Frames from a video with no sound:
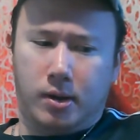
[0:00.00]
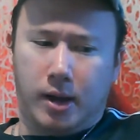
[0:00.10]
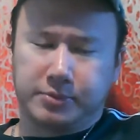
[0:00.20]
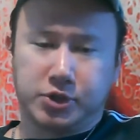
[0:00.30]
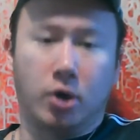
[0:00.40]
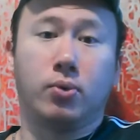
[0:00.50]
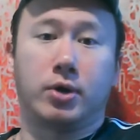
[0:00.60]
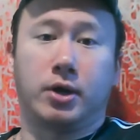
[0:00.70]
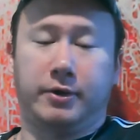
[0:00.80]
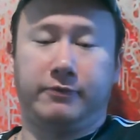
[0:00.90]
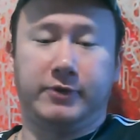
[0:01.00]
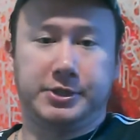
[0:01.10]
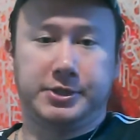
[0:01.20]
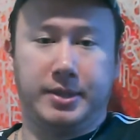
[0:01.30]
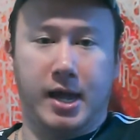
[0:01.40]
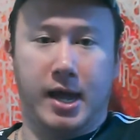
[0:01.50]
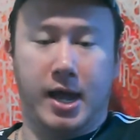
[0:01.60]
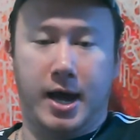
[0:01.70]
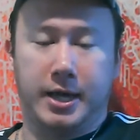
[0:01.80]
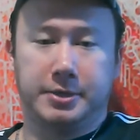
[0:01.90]
I'm still going to finish the
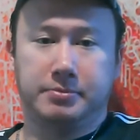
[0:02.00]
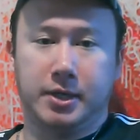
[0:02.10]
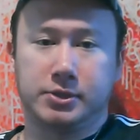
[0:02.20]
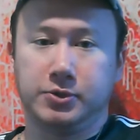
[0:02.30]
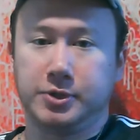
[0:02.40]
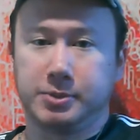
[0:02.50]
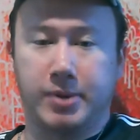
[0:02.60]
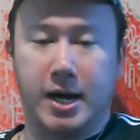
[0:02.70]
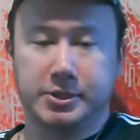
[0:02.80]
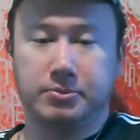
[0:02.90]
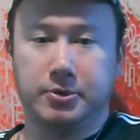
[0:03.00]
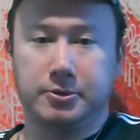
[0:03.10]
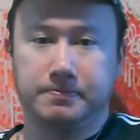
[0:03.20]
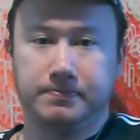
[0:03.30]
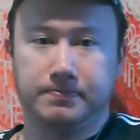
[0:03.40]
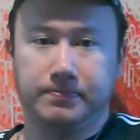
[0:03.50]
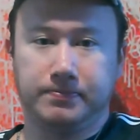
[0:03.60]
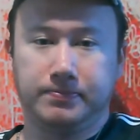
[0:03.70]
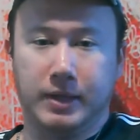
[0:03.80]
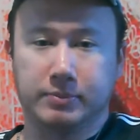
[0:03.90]
AI as soon as possible.
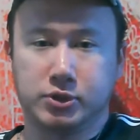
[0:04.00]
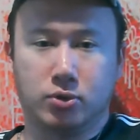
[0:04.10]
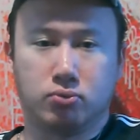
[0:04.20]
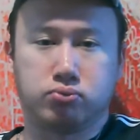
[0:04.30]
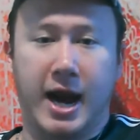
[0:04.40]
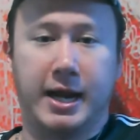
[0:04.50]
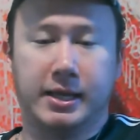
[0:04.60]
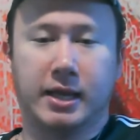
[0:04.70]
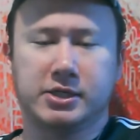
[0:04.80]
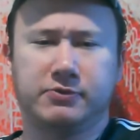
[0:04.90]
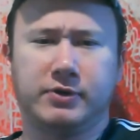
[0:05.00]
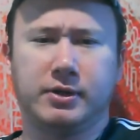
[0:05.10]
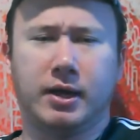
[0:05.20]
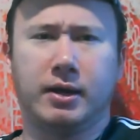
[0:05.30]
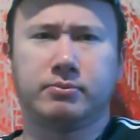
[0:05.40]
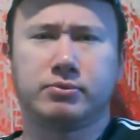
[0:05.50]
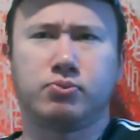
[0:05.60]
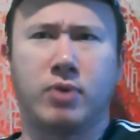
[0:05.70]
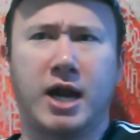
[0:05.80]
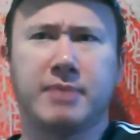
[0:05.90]
I'm still writing. I'm
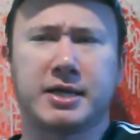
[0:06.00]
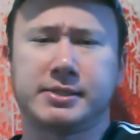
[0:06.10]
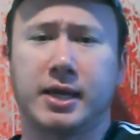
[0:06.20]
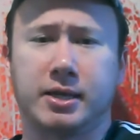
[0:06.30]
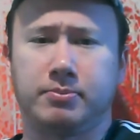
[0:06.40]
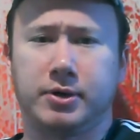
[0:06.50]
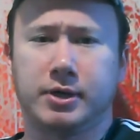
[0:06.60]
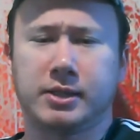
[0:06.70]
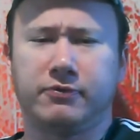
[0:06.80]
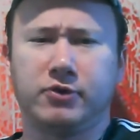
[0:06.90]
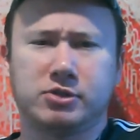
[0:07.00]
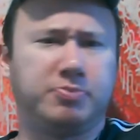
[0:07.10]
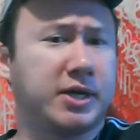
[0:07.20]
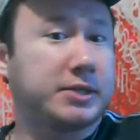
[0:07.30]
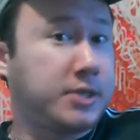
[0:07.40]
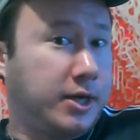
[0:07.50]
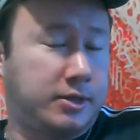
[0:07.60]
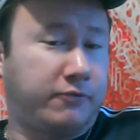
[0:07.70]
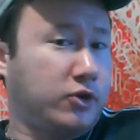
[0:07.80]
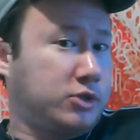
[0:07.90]
writing my second book. And the first book is good.
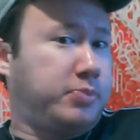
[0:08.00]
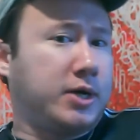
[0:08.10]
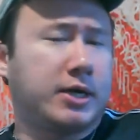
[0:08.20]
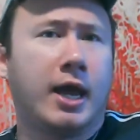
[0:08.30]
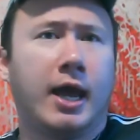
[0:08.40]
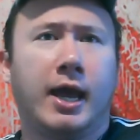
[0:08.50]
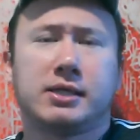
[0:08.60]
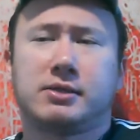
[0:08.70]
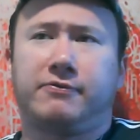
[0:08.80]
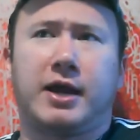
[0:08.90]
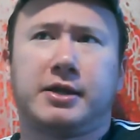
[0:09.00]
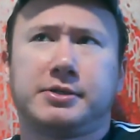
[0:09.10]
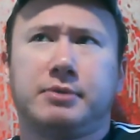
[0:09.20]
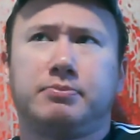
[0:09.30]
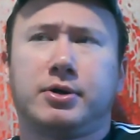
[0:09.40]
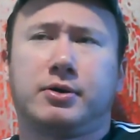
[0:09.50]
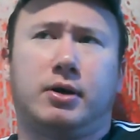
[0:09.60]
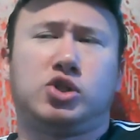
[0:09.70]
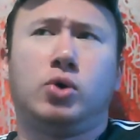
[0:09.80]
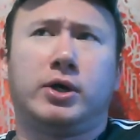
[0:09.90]
The first book is a fantasy
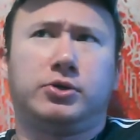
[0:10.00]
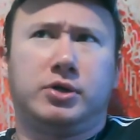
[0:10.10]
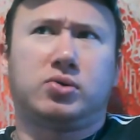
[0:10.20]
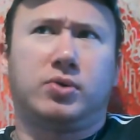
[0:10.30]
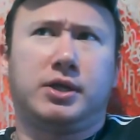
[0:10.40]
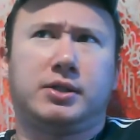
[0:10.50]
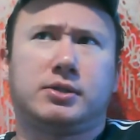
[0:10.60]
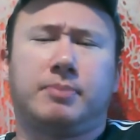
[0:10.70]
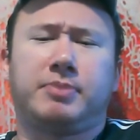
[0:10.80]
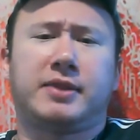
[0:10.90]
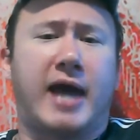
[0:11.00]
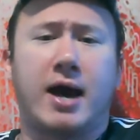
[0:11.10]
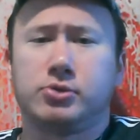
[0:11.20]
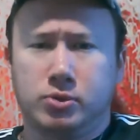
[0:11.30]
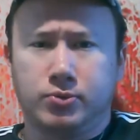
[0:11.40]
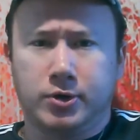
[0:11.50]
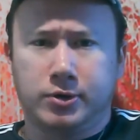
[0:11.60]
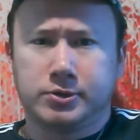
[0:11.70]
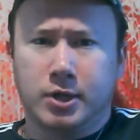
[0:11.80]
book, 220-something thousand words.